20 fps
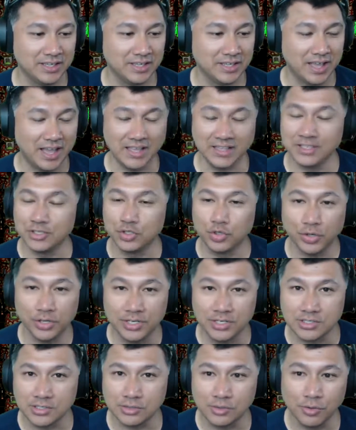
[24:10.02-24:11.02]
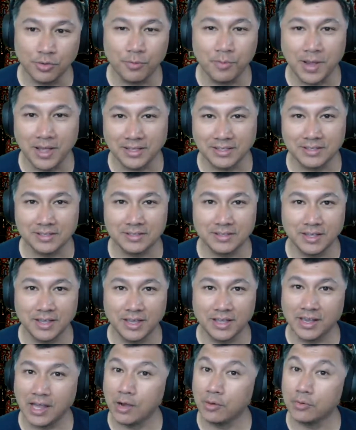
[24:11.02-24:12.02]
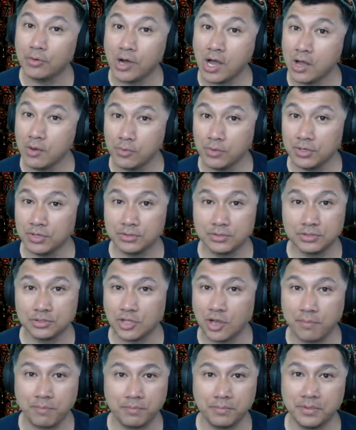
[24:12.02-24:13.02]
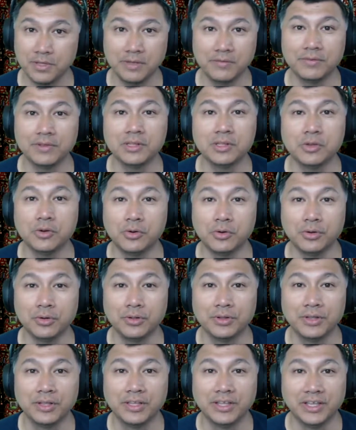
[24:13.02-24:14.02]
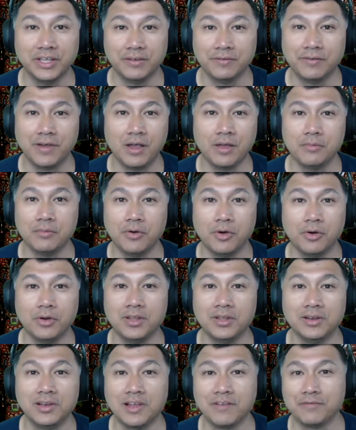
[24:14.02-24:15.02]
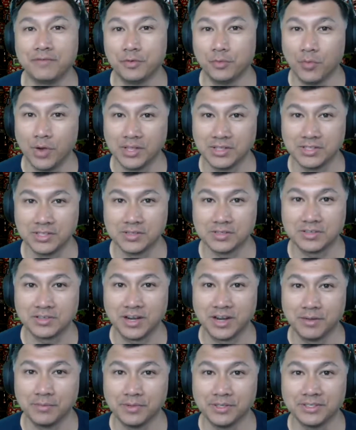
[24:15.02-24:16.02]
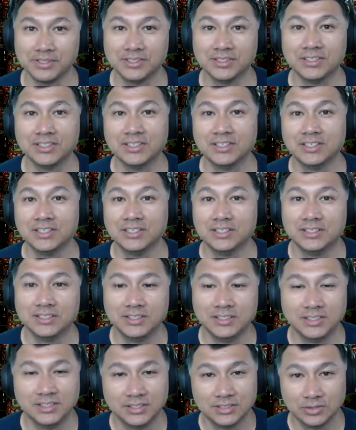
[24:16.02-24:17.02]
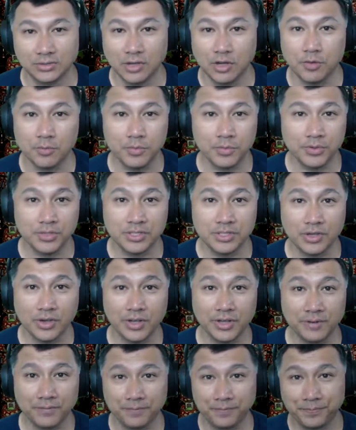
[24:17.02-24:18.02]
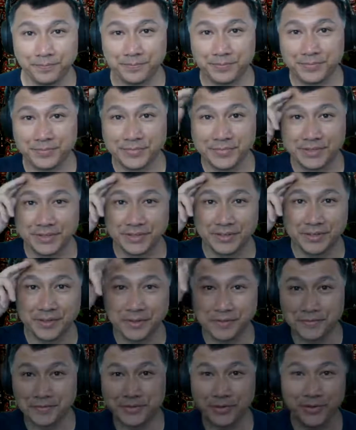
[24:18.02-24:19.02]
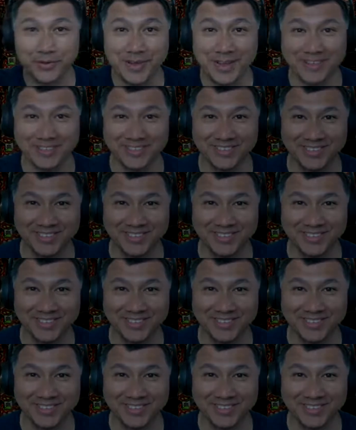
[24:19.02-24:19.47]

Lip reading: I enjoy this so much and I won't stop even though if I'm only left with 1 subscriber. So I hope you enjoyed. Off show out.